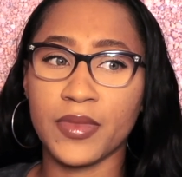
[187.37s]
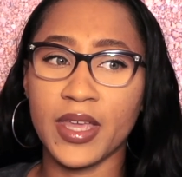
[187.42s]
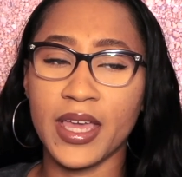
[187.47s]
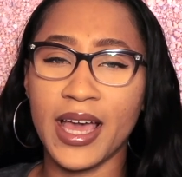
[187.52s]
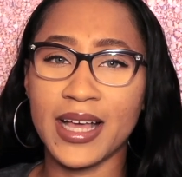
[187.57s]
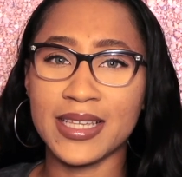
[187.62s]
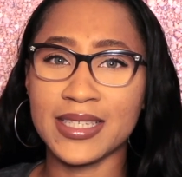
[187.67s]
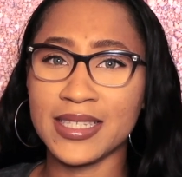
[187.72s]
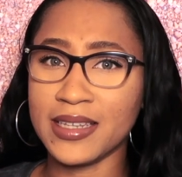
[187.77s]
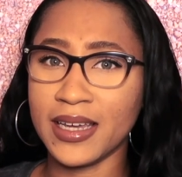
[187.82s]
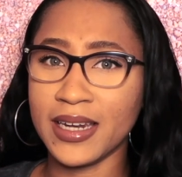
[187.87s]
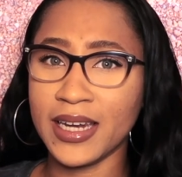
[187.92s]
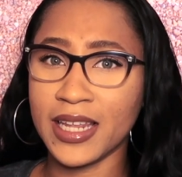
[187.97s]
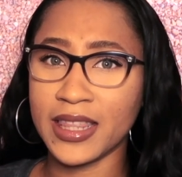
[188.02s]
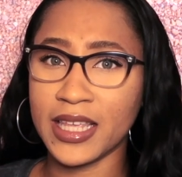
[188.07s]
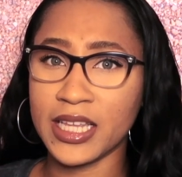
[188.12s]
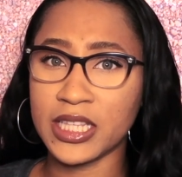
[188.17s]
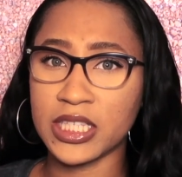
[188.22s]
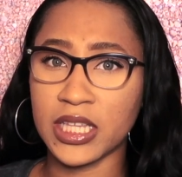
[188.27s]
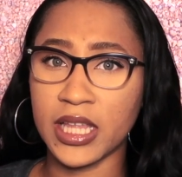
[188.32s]
it hasn't done
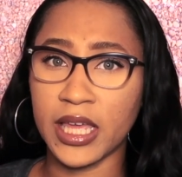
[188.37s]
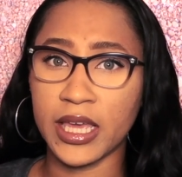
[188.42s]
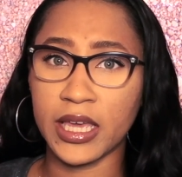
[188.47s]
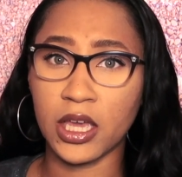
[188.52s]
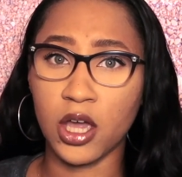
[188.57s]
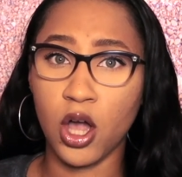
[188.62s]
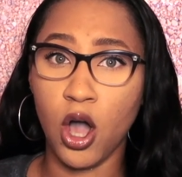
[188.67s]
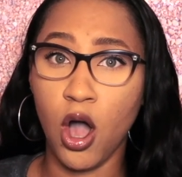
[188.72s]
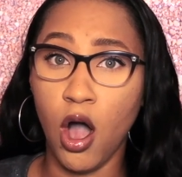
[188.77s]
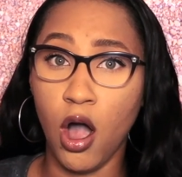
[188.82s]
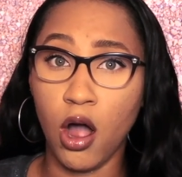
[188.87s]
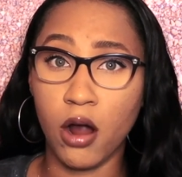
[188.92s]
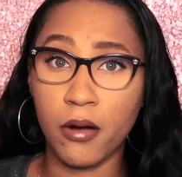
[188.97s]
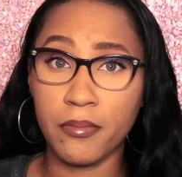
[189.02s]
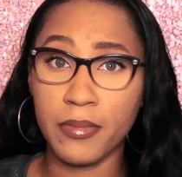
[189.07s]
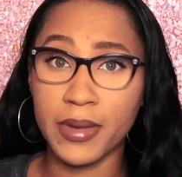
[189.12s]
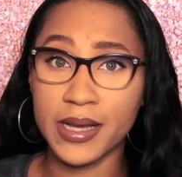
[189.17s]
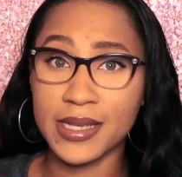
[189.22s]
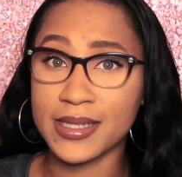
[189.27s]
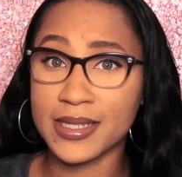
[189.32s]
anything to like
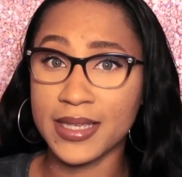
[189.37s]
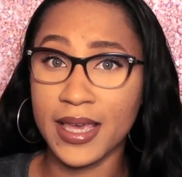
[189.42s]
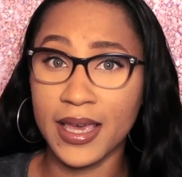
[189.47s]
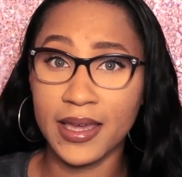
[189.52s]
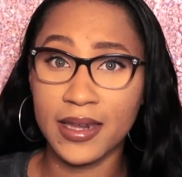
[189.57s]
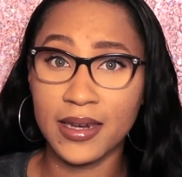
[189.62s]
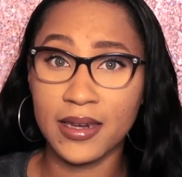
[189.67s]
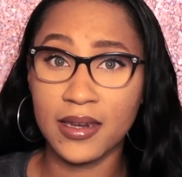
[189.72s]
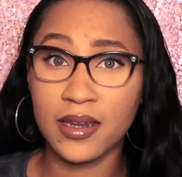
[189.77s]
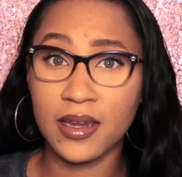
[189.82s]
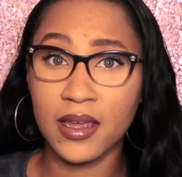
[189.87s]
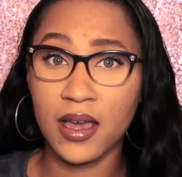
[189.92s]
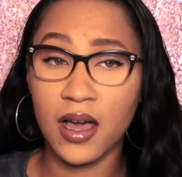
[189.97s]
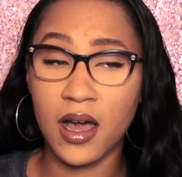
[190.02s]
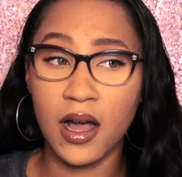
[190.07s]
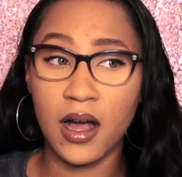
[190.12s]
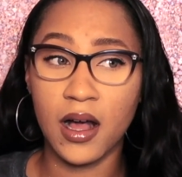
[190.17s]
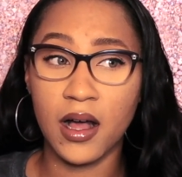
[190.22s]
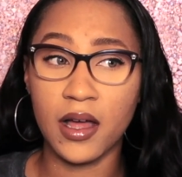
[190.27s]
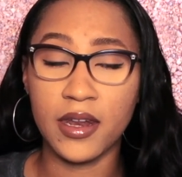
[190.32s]
harm my skin
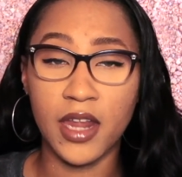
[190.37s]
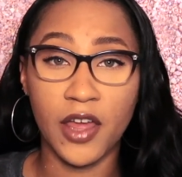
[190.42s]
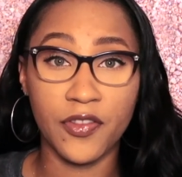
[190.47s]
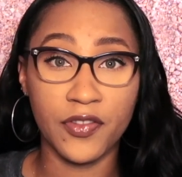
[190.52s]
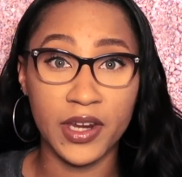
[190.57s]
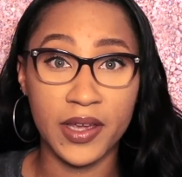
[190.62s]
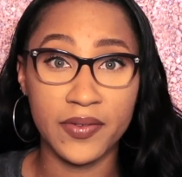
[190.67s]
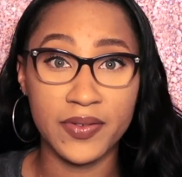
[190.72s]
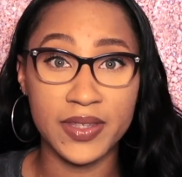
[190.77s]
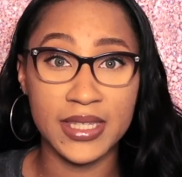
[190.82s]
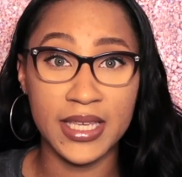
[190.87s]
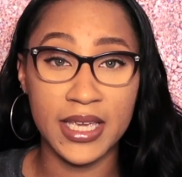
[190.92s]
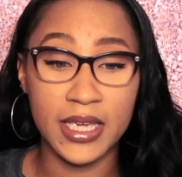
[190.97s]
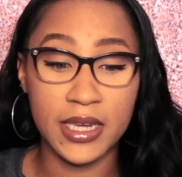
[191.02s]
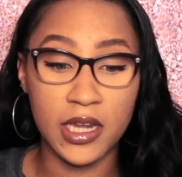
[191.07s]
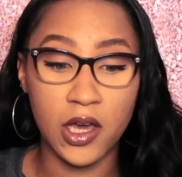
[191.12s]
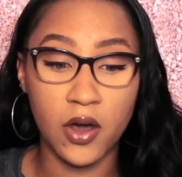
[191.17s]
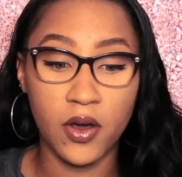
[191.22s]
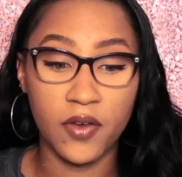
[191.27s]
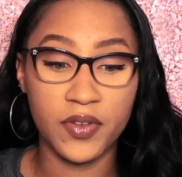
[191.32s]
uh, not that I've
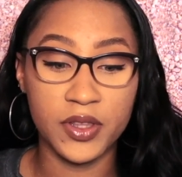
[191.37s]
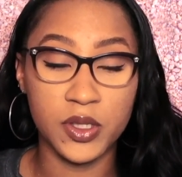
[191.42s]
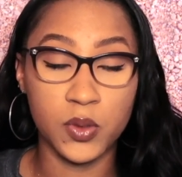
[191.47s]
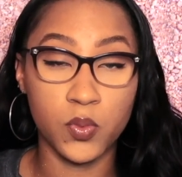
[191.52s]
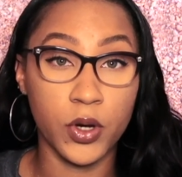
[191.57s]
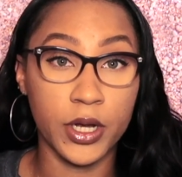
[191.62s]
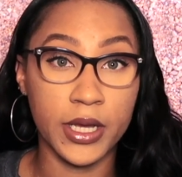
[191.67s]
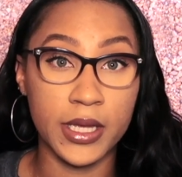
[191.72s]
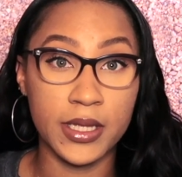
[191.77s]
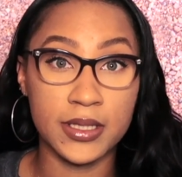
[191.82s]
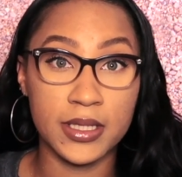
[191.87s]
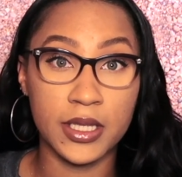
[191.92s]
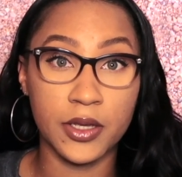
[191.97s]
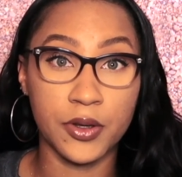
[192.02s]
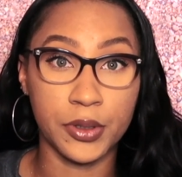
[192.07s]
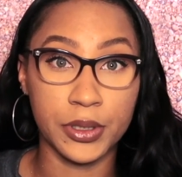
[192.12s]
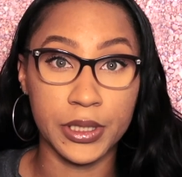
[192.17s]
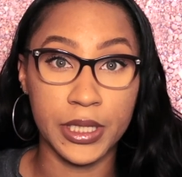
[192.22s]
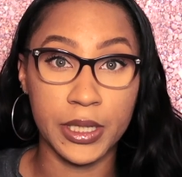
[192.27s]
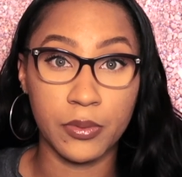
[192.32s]
seen now if it's working
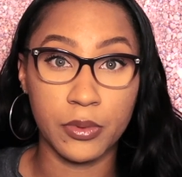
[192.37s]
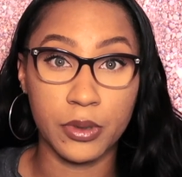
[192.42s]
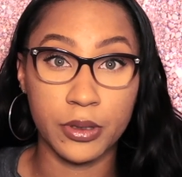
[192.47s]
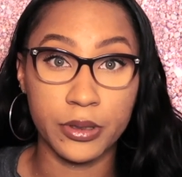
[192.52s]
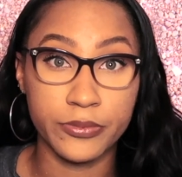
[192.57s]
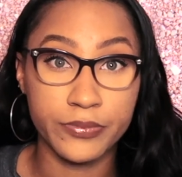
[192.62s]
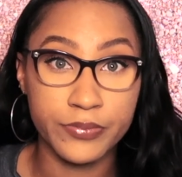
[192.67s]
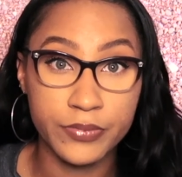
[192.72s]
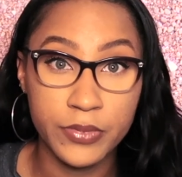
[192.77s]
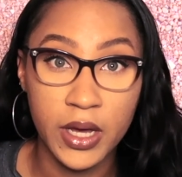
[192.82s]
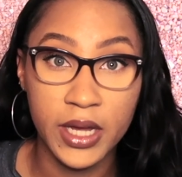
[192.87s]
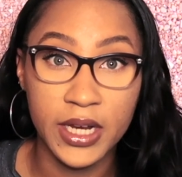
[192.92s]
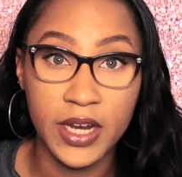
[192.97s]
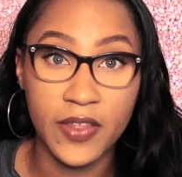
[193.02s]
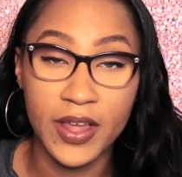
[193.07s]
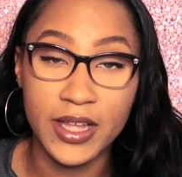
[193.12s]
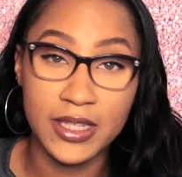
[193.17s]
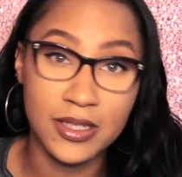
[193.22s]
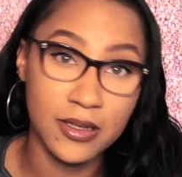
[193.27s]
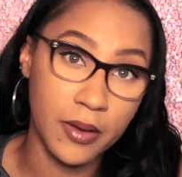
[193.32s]
secretly well
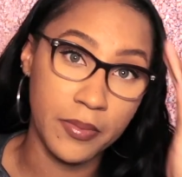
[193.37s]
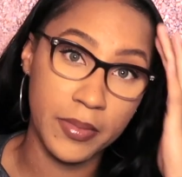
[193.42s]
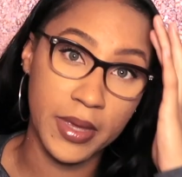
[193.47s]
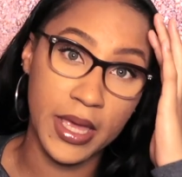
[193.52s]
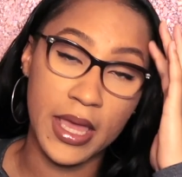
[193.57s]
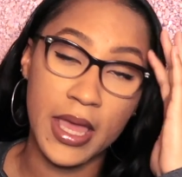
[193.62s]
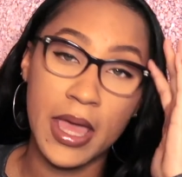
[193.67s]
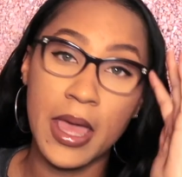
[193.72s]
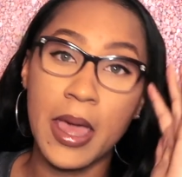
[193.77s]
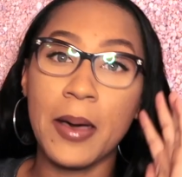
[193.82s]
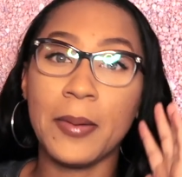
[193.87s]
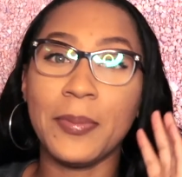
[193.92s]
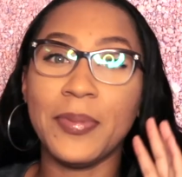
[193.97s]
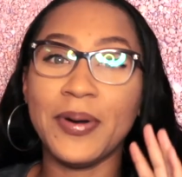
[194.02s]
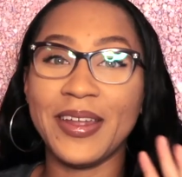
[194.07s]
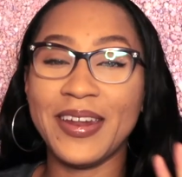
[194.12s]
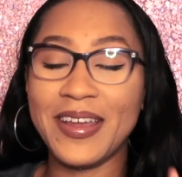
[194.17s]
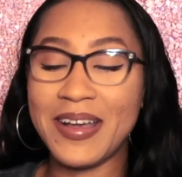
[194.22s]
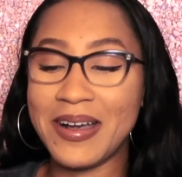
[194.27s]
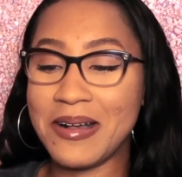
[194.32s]
honey that's on me
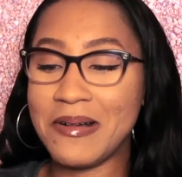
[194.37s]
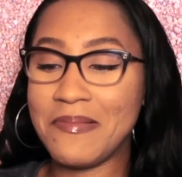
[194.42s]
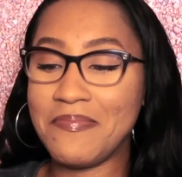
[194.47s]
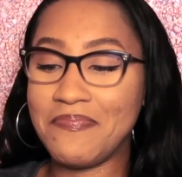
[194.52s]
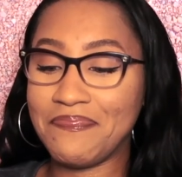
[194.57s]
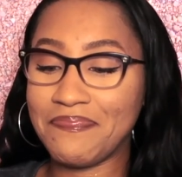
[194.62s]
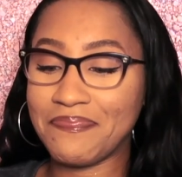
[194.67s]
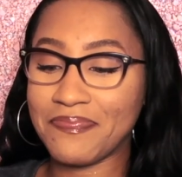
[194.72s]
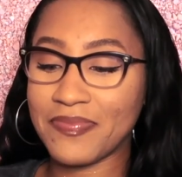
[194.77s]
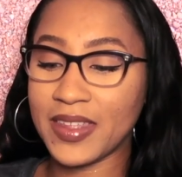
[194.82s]
but um,